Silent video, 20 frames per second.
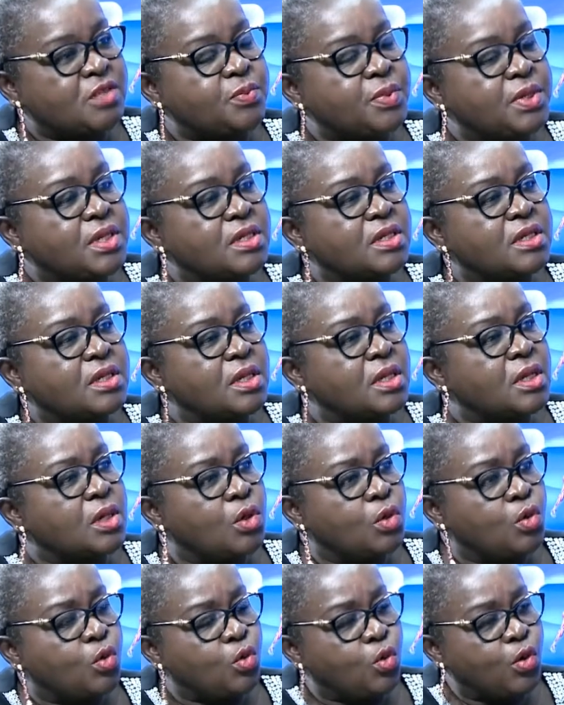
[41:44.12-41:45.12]
husband
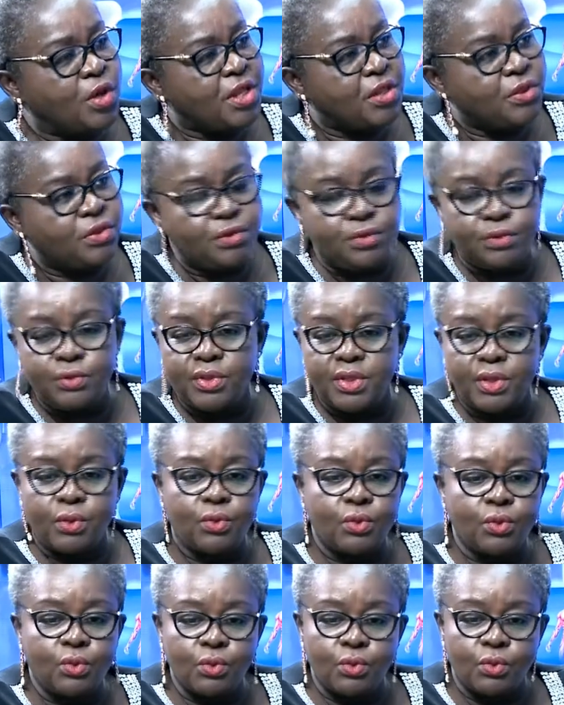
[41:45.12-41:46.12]
going through the
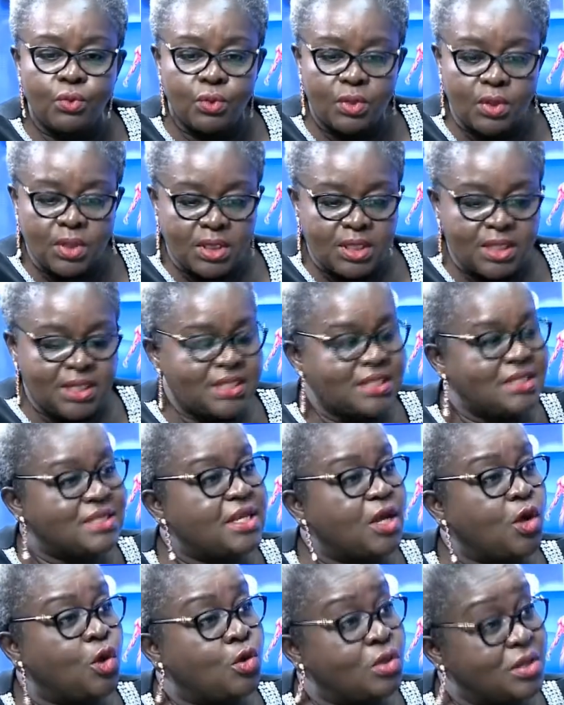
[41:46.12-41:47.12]
whole
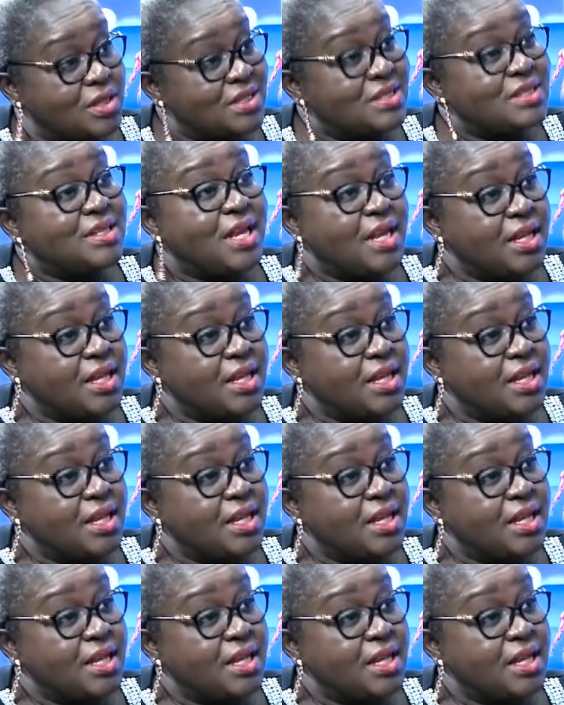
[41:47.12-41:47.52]
all the